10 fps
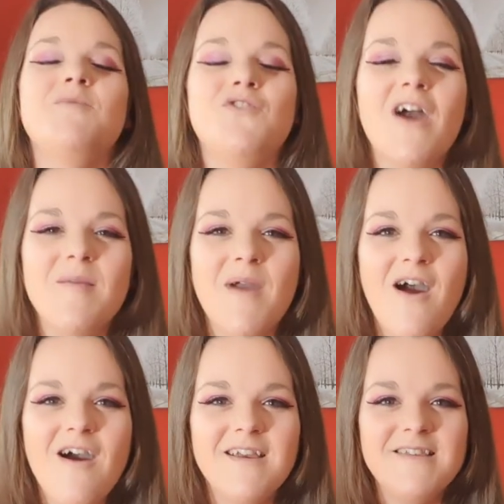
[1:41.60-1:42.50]
trying my
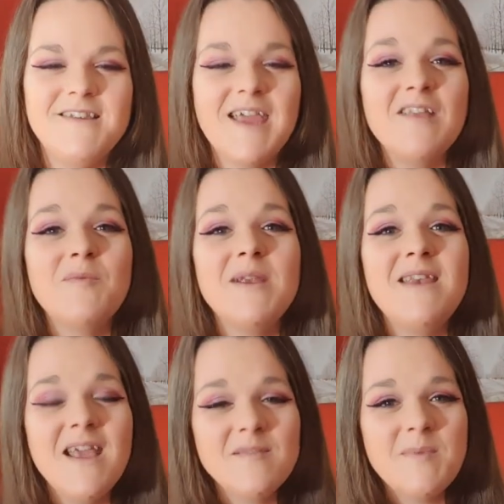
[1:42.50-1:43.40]
hardest to get to my
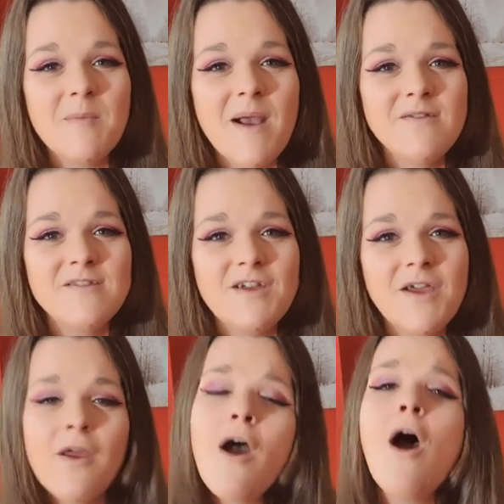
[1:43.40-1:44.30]
next big
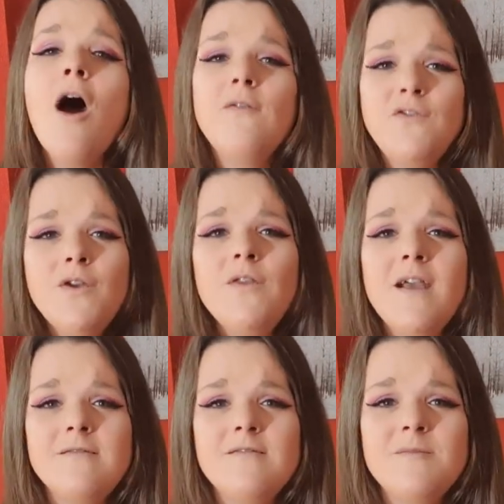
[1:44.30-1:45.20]
milestone of
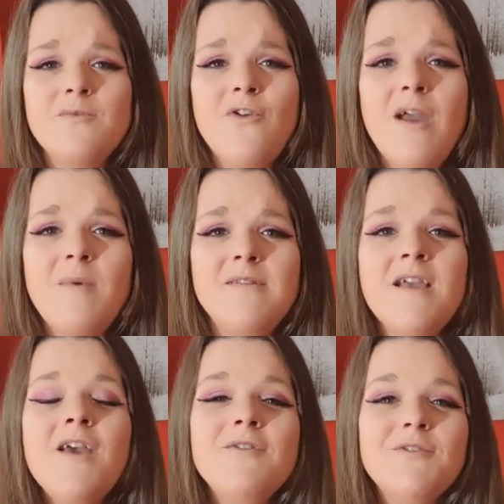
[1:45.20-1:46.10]
2,000 subscribers.
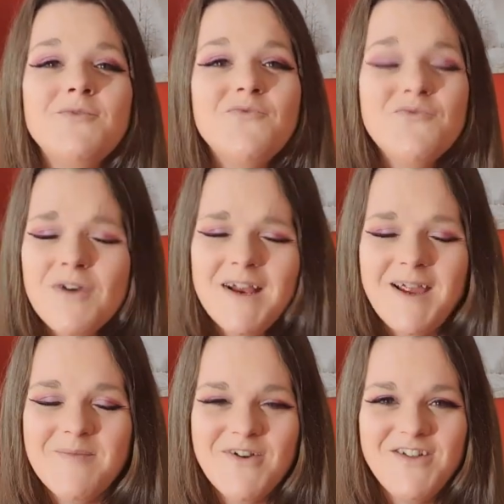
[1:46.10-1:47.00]
So I'd
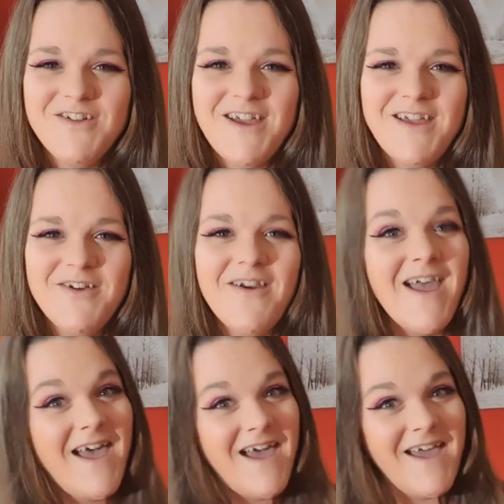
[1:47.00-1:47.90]
really appreciate you
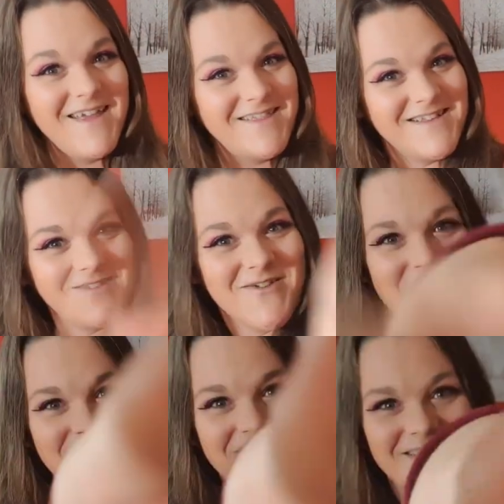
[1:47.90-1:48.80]
hitting that
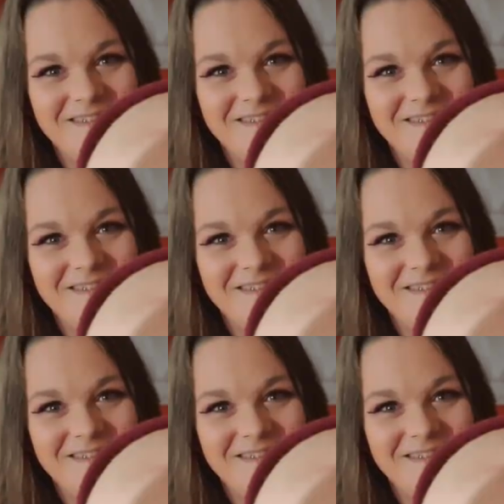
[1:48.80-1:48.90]
subscribe button.